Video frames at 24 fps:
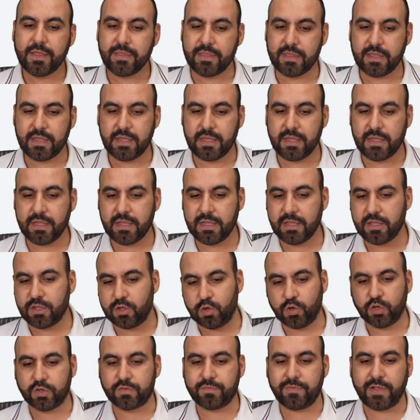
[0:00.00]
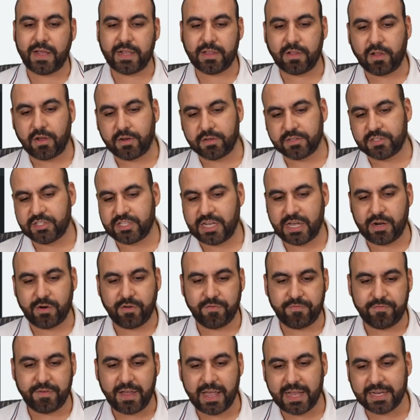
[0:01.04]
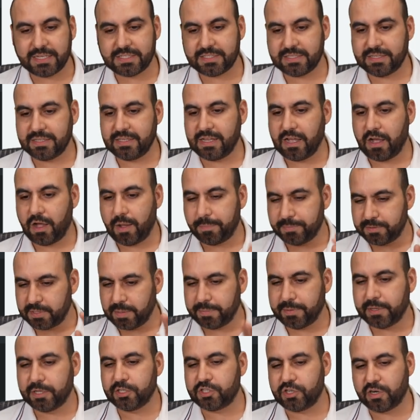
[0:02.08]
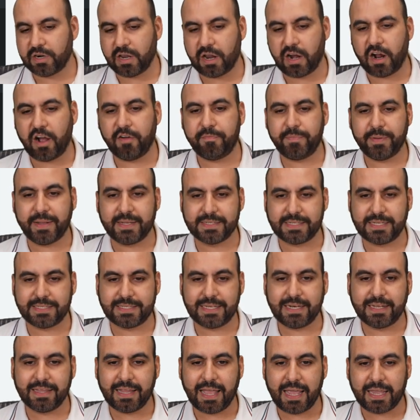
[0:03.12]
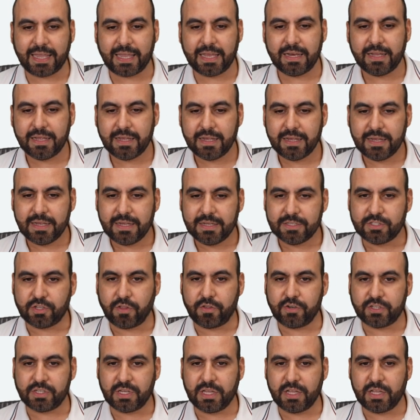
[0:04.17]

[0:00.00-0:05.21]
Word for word: the use flat long shadow effects. Now I'm, I'm gonna turn that off because I didn't like it. So there's a